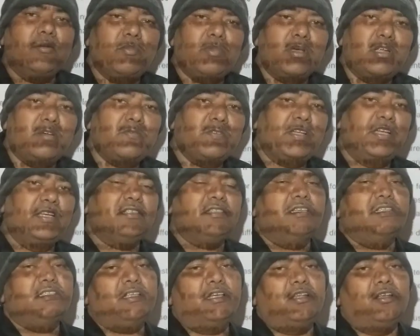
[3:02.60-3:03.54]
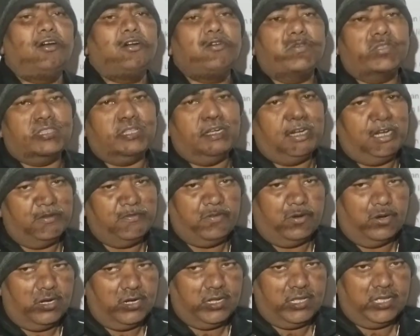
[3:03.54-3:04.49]
number of cases along with a
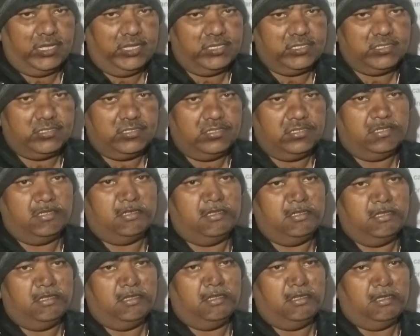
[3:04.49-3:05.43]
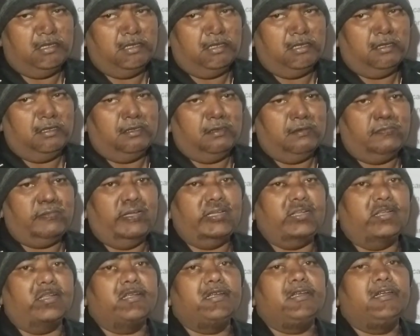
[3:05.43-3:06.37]
default case.
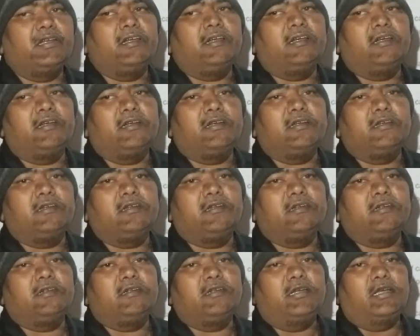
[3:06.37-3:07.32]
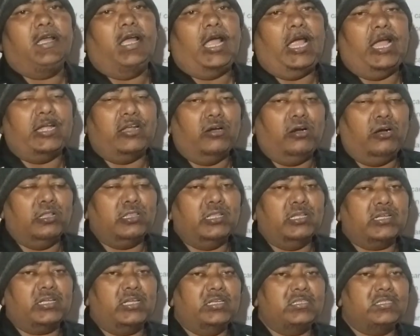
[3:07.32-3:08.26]
Fine. And all
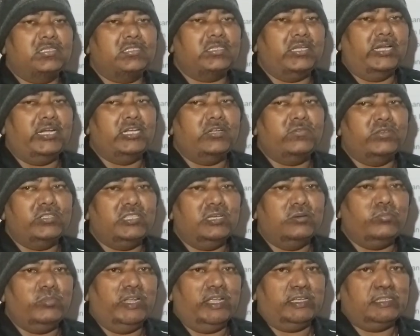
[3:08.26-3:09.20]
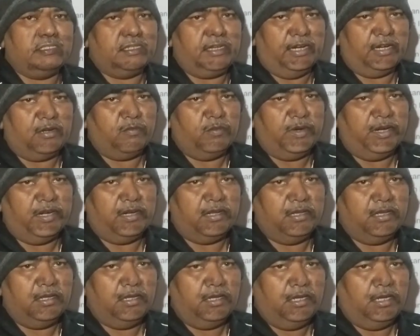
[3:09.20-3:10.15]
the cases end with a break
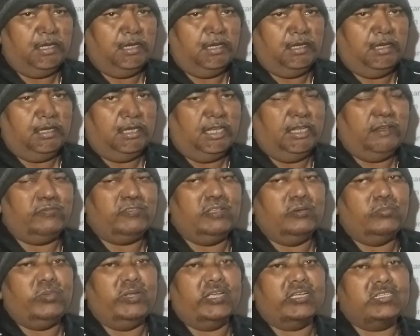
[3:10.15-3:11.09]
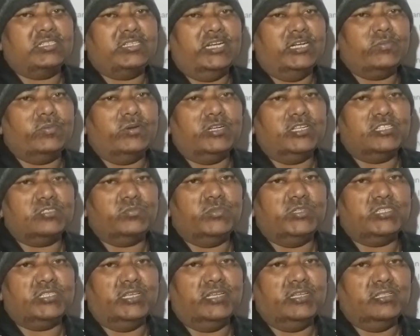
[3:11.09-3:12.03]
statement. If the break statement is
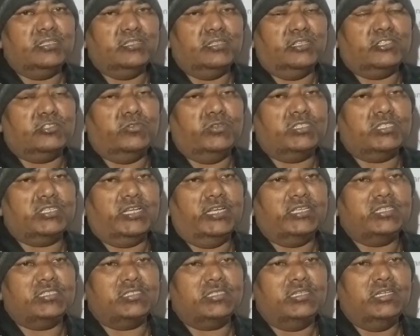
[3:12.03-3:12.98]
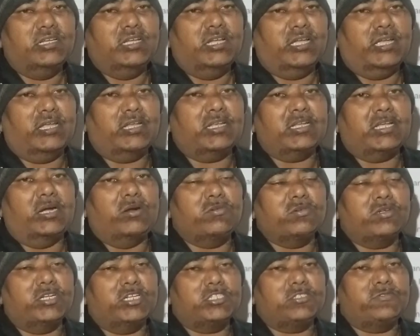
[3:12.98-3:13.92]
missing, the switch case
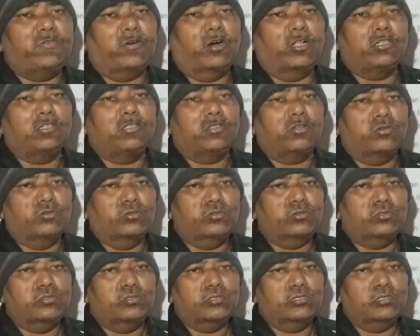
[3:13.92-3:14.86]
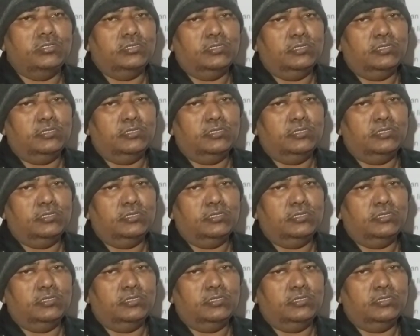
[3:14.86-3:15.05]
encounters fall through